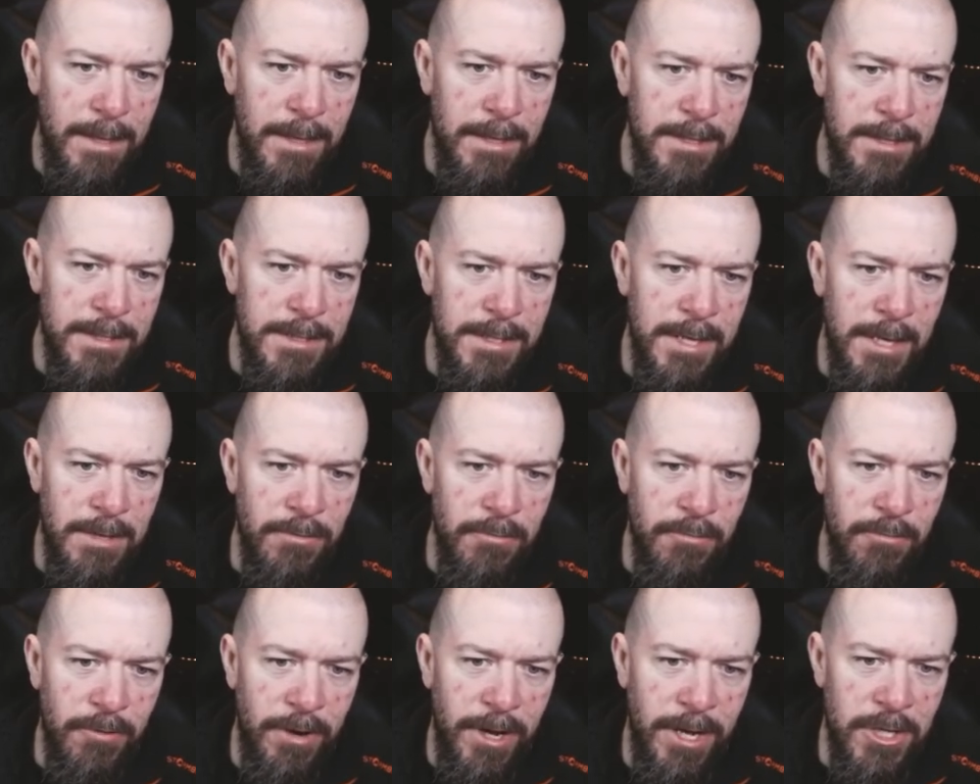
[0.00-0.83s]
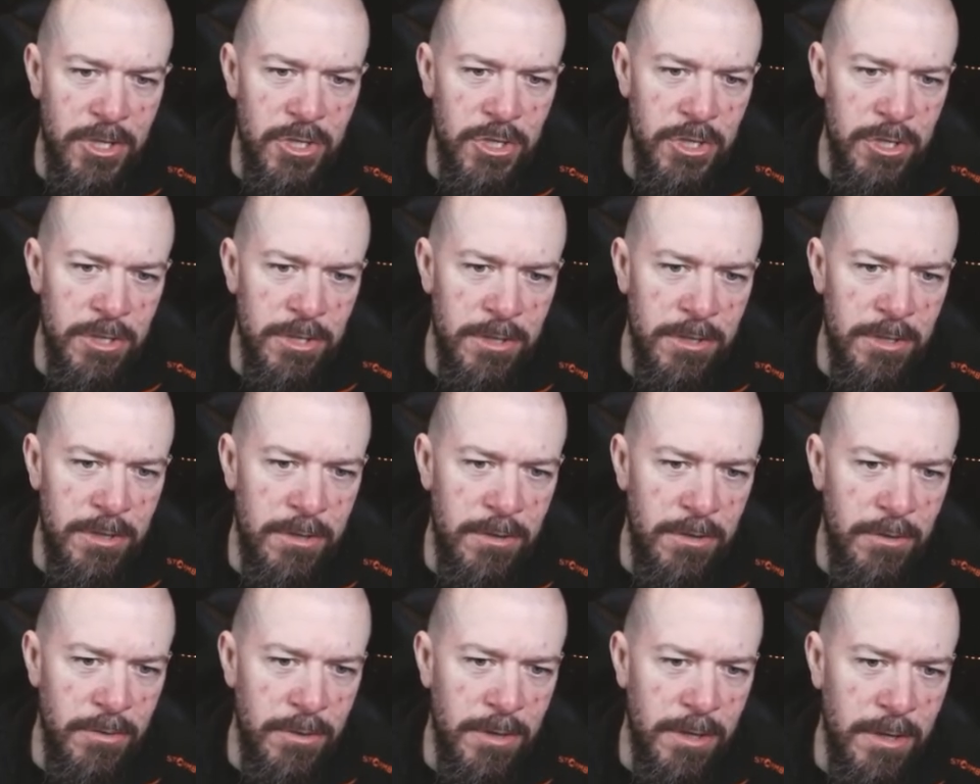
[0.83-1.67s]
Saturation,
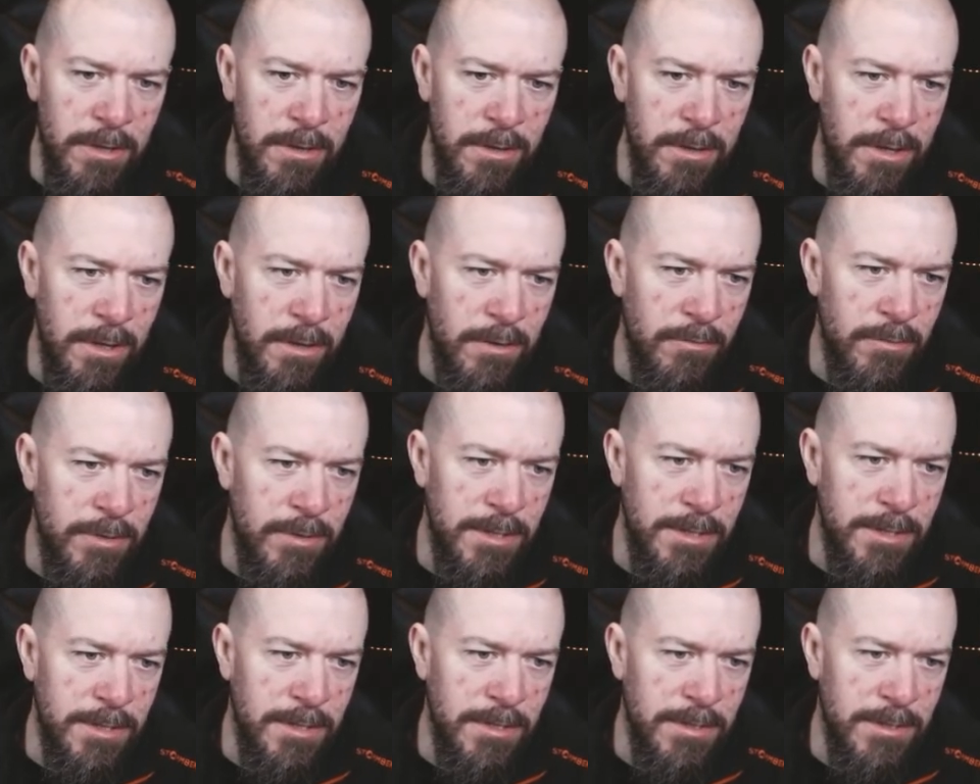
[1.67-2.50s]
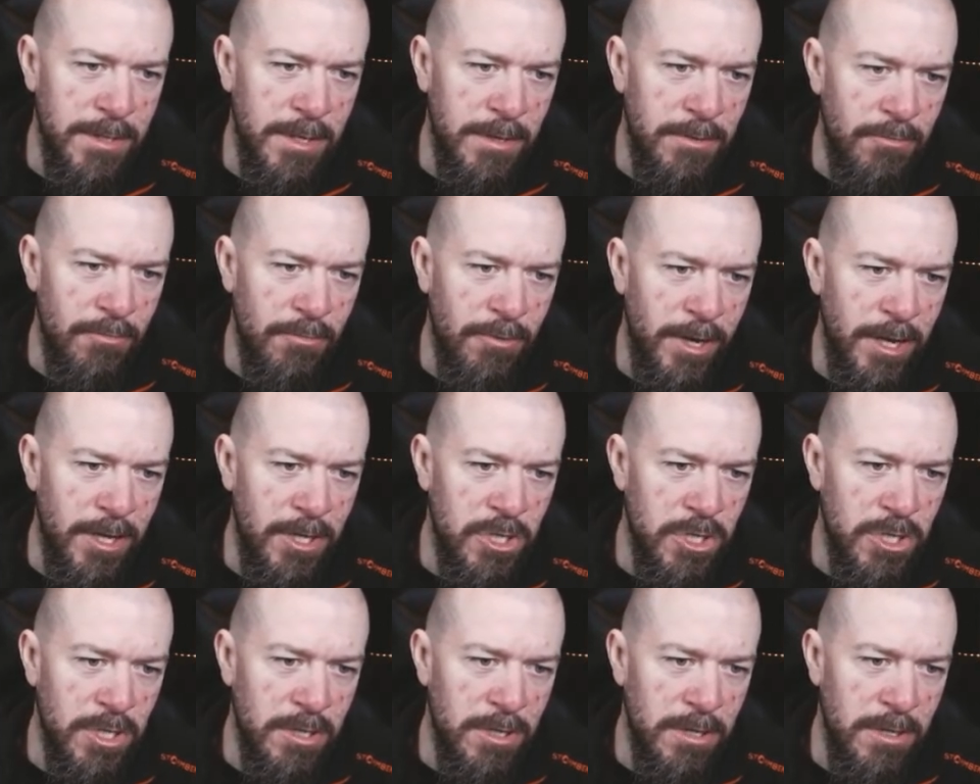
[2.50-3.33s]
you can increase the
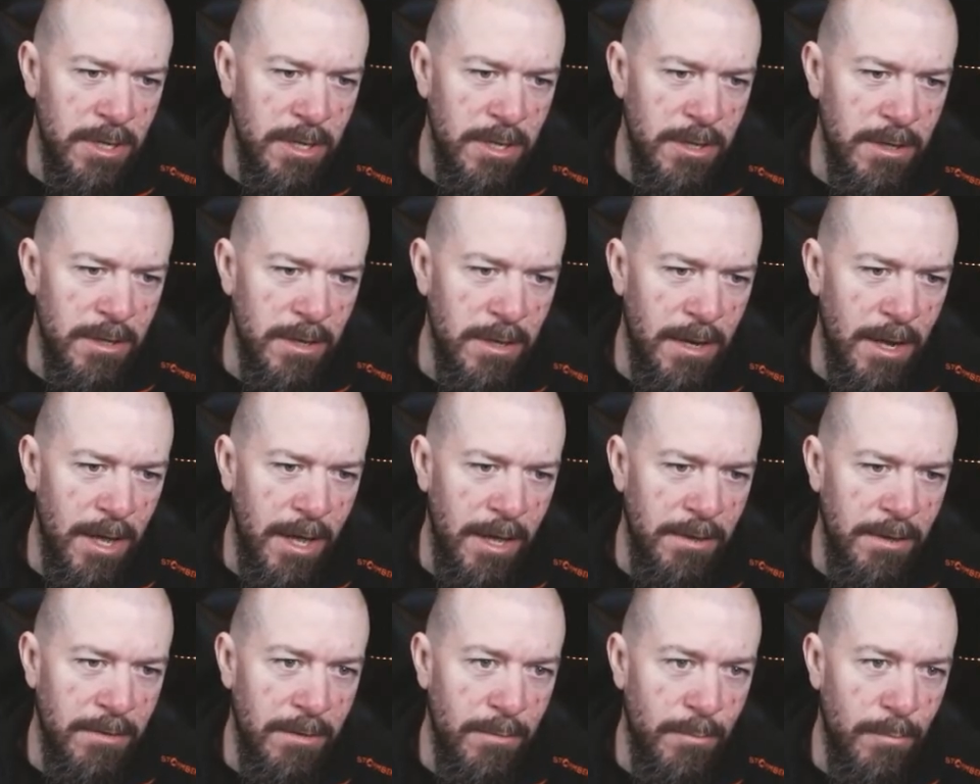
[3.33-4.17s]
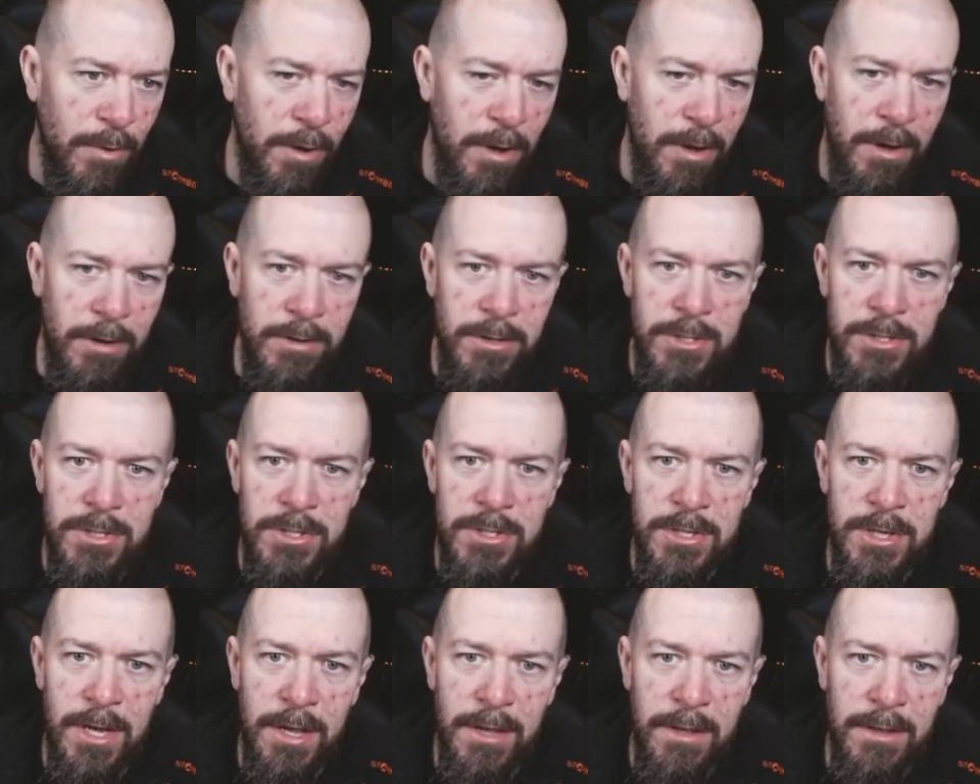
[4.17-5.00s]
saturation in the lighter
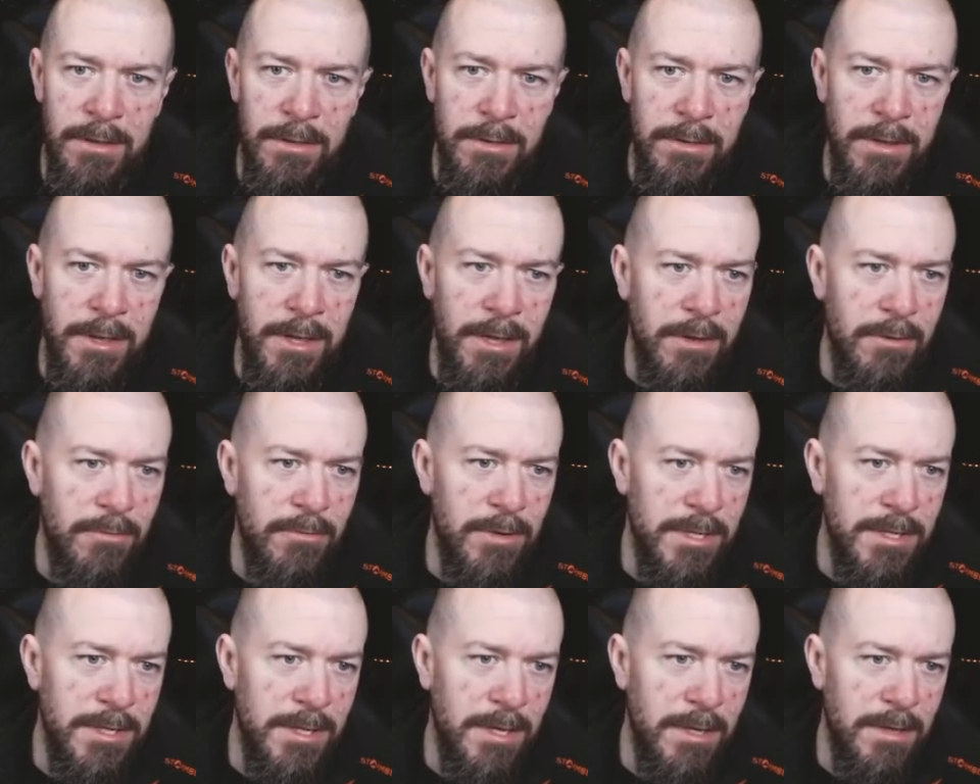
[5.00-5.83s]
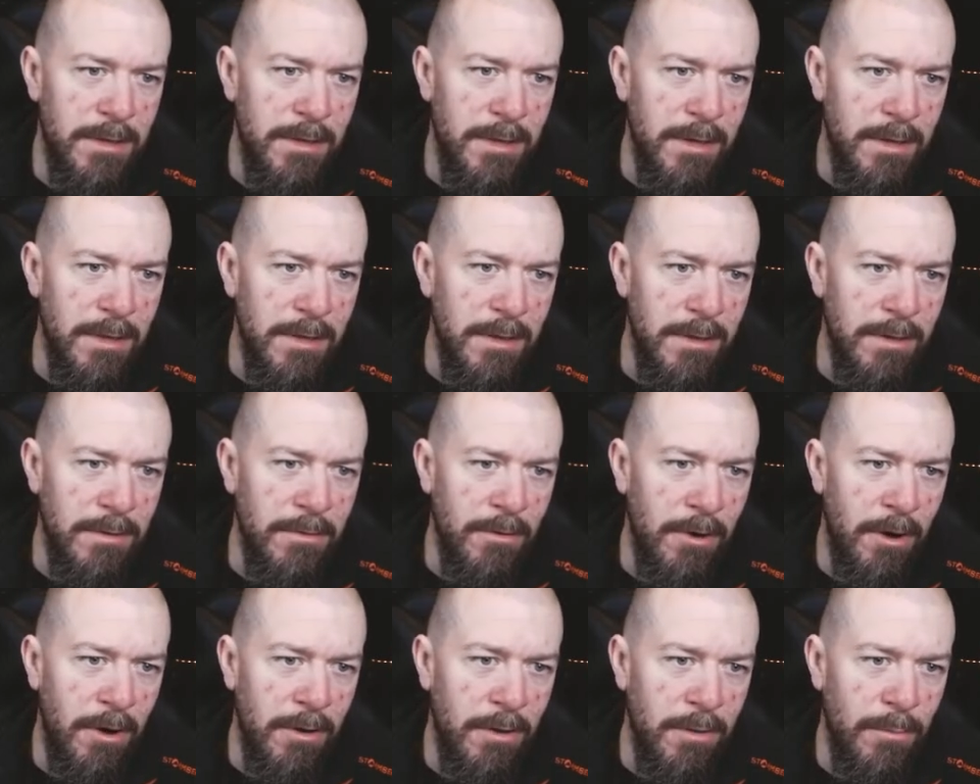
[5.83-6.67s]
parts and decrease it in the
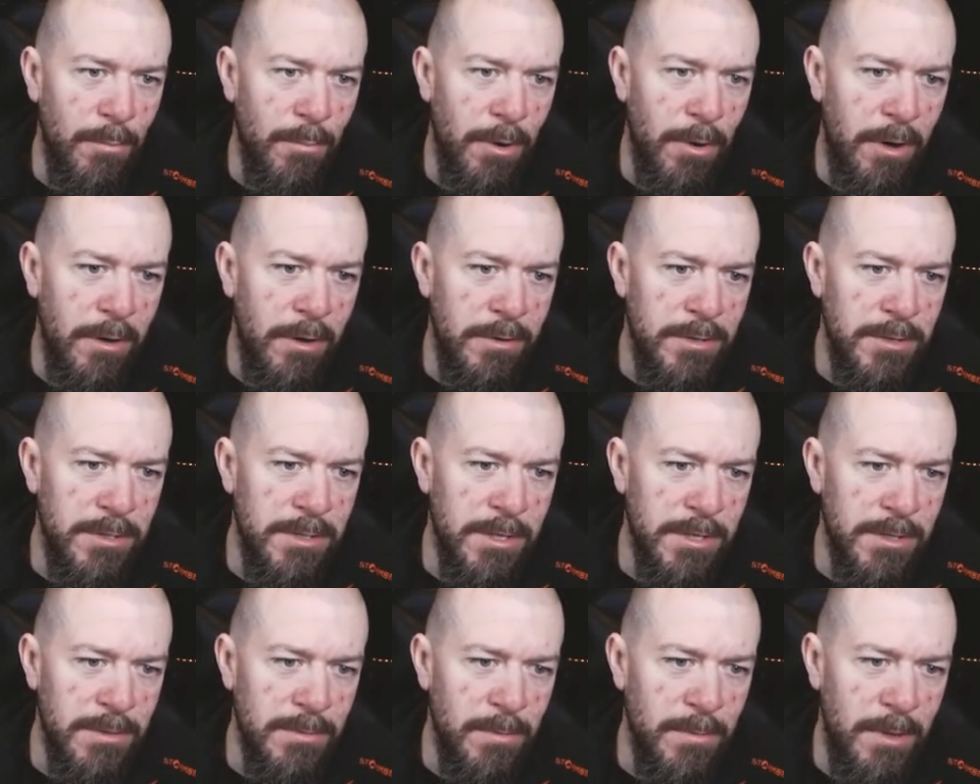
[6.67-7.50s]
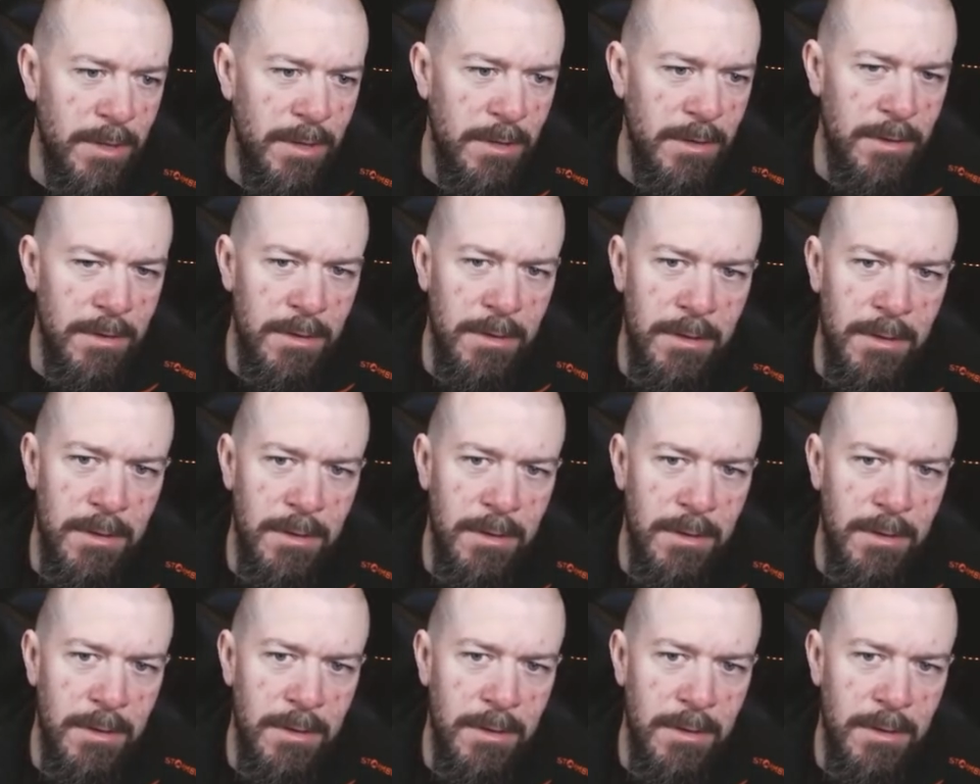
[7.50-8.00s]
dark parts as well.